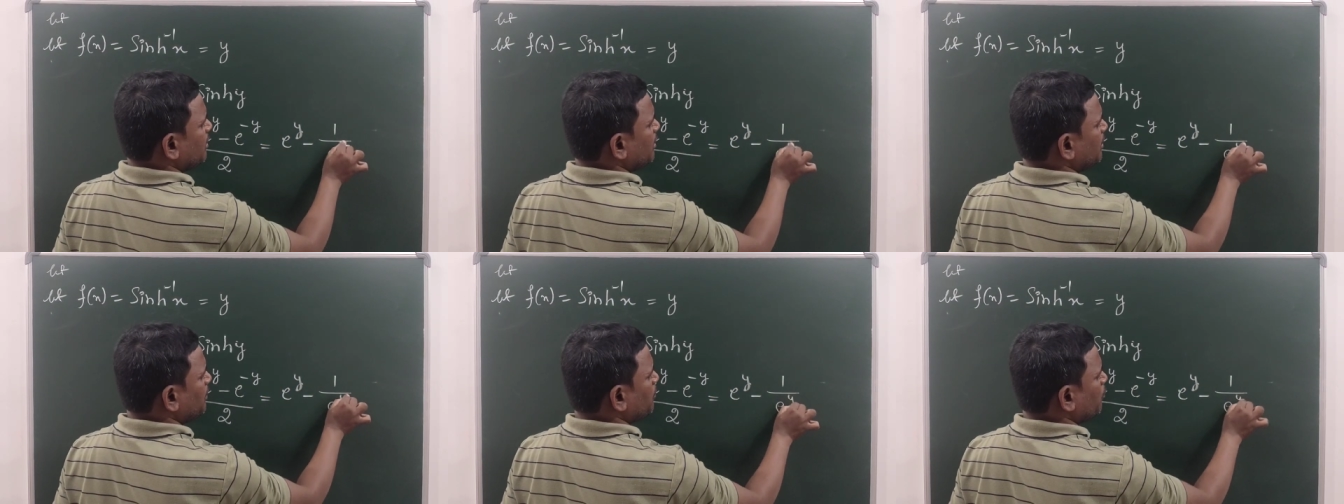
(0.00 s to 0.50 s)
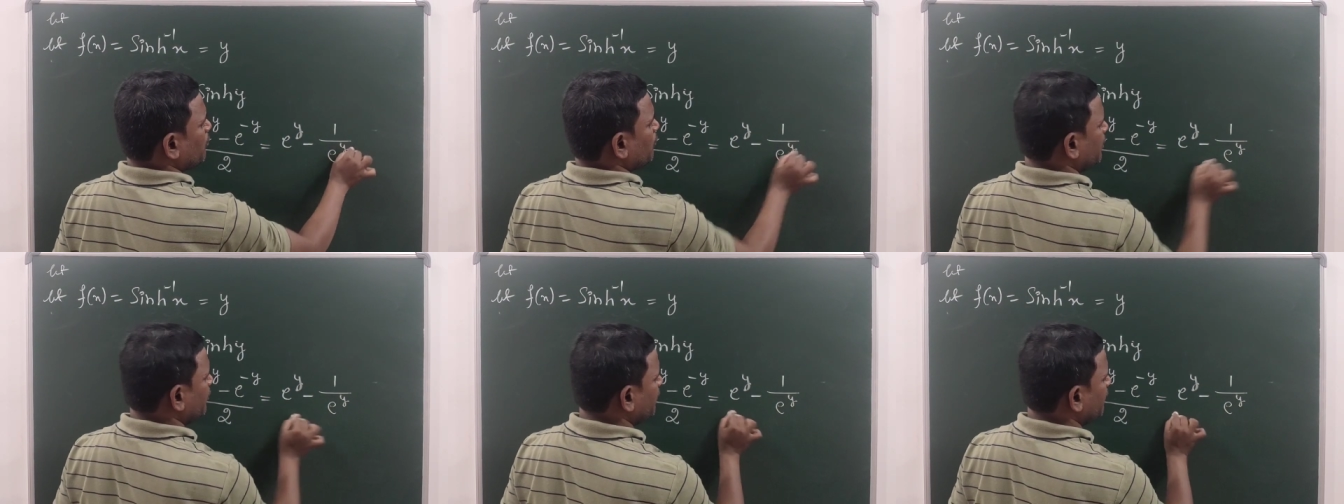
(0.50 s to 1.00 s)
E power
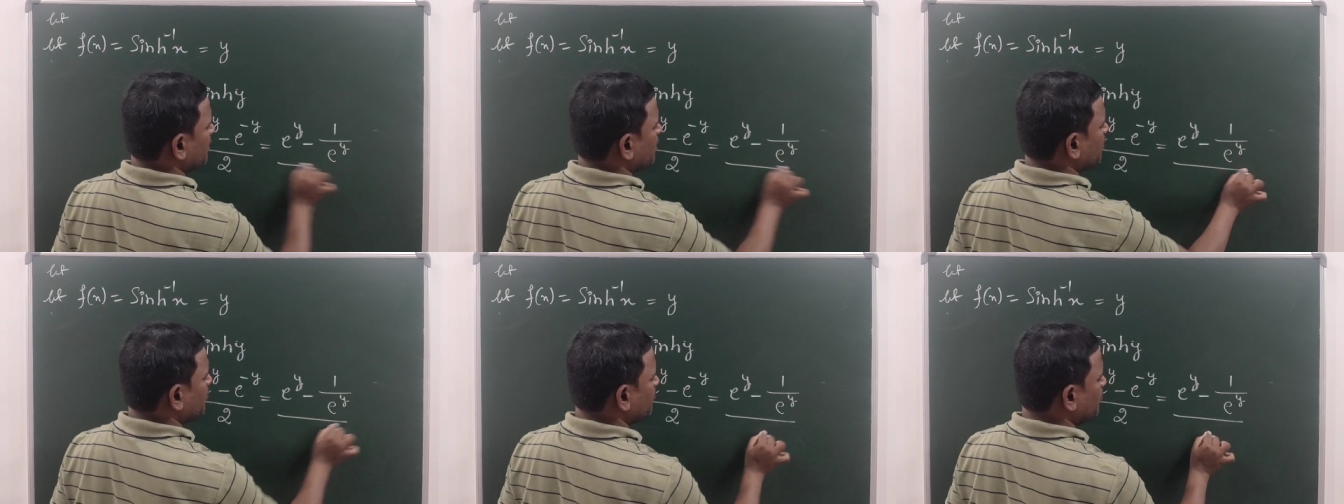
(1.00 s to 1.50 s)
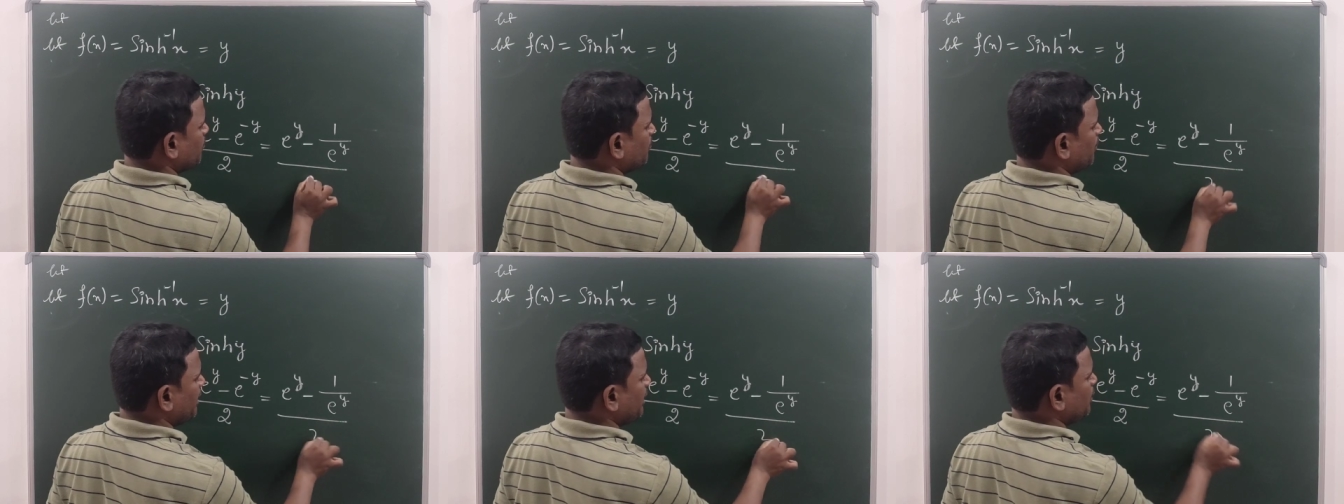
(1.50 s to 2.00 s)
y will come
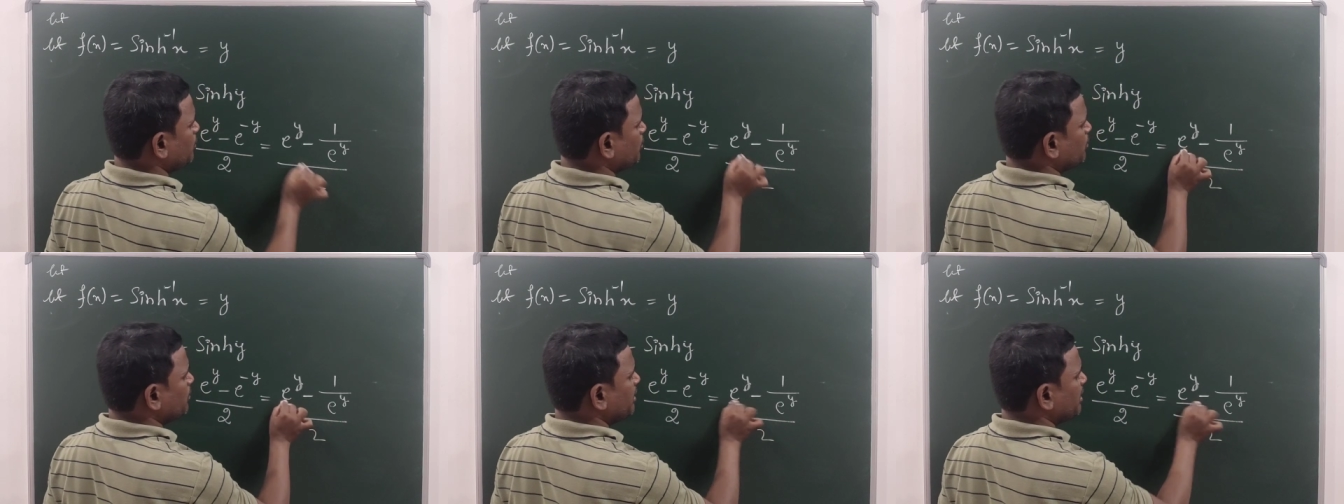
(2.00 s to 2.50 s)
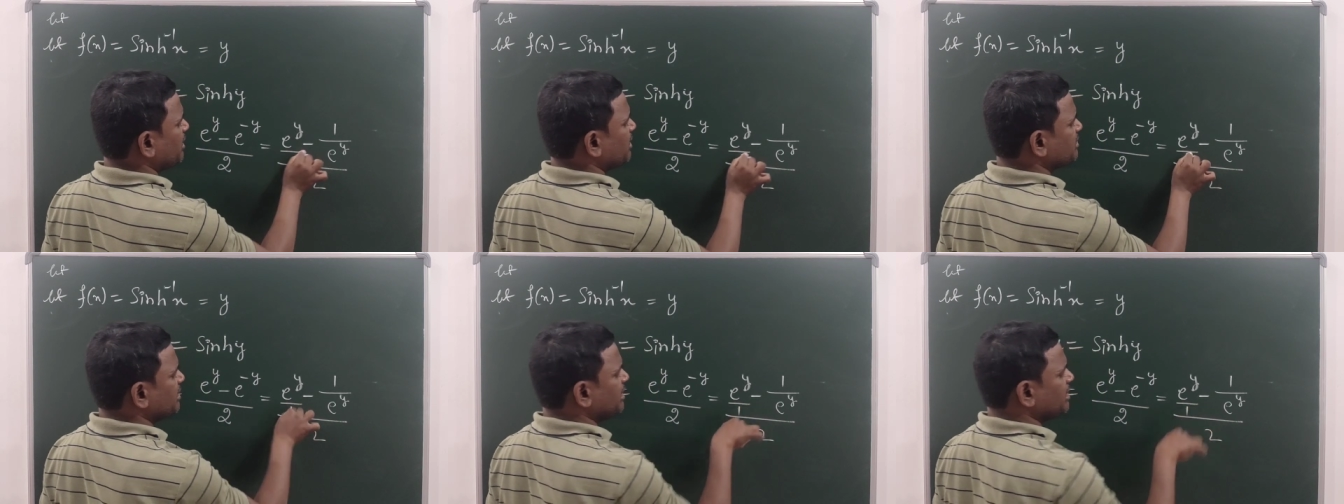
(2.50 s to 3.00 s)
by 2. Here
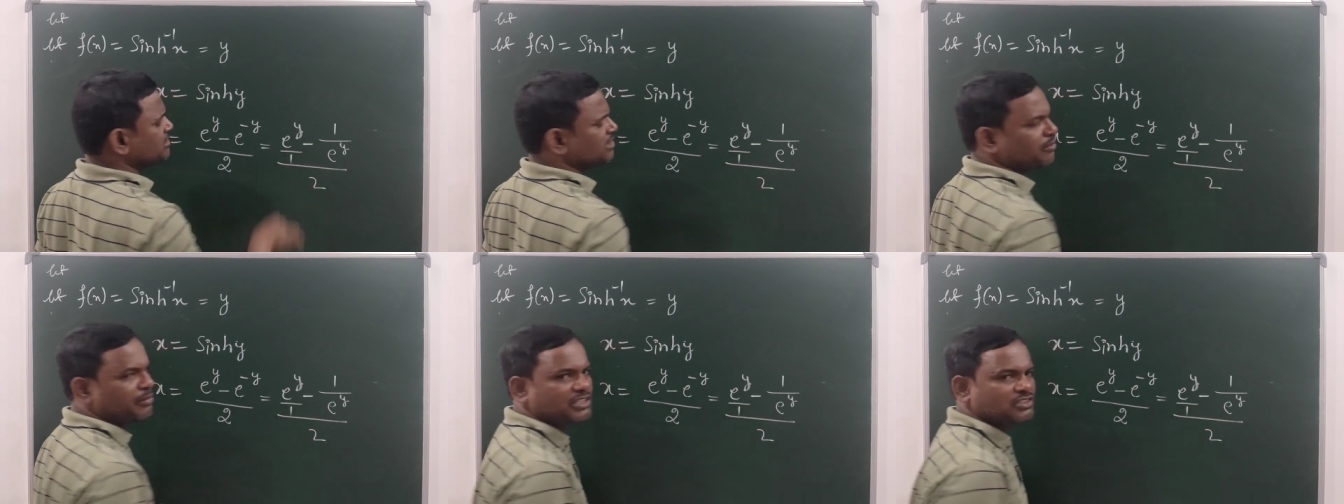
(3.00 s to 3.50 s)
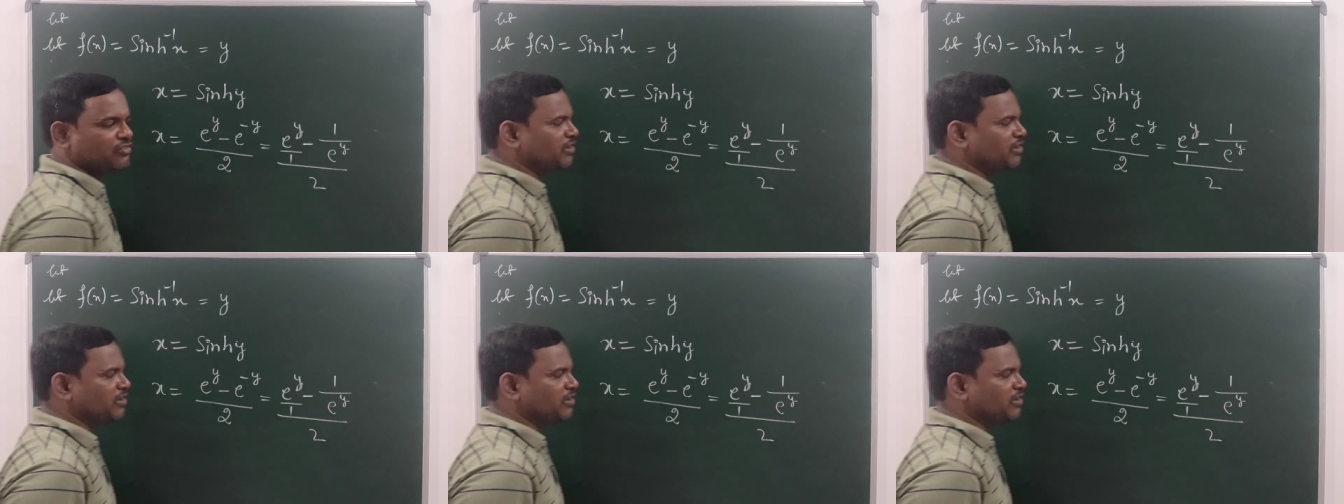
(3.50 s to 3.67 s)
nothing is there, means